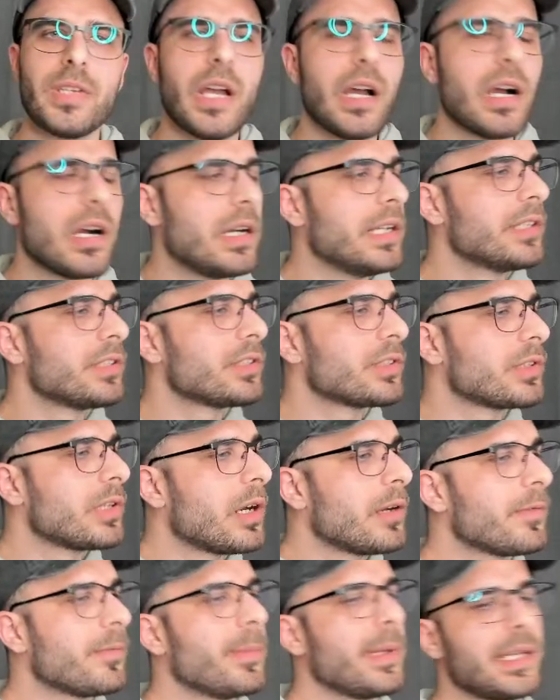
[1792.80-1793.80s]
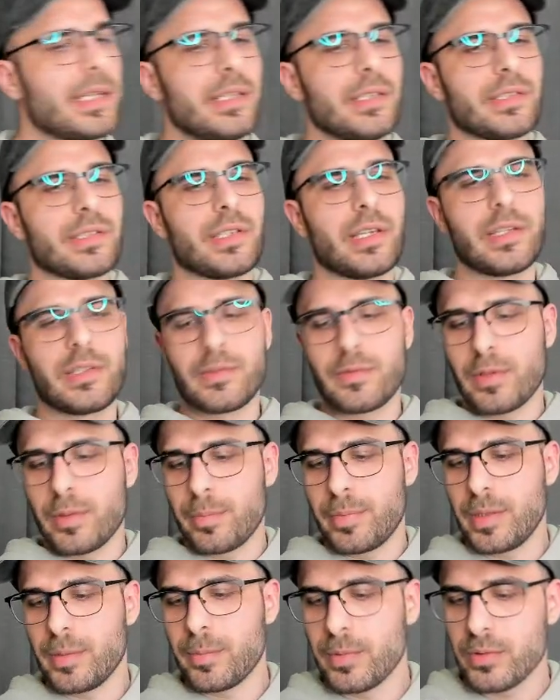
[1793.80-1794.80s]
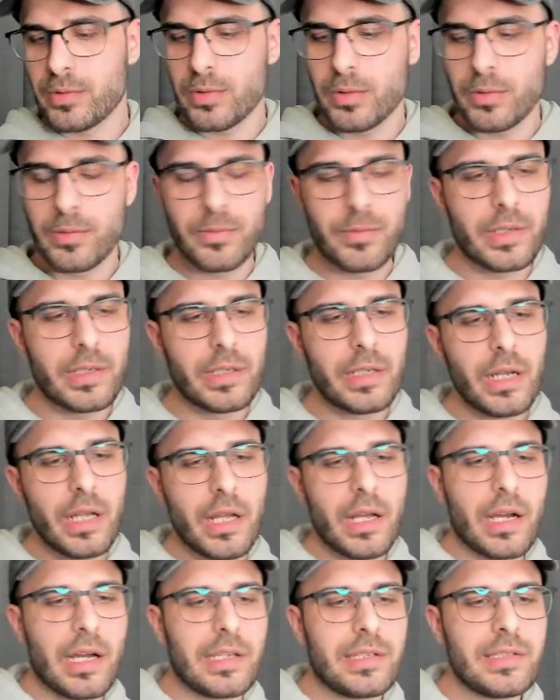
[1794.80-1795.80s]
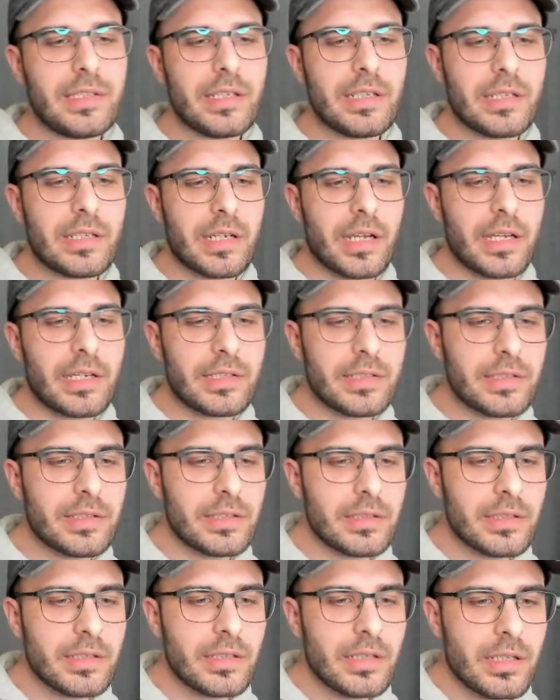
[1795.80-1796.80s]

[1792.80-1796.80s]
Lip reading: Is stuff making sense for people so far? I see question.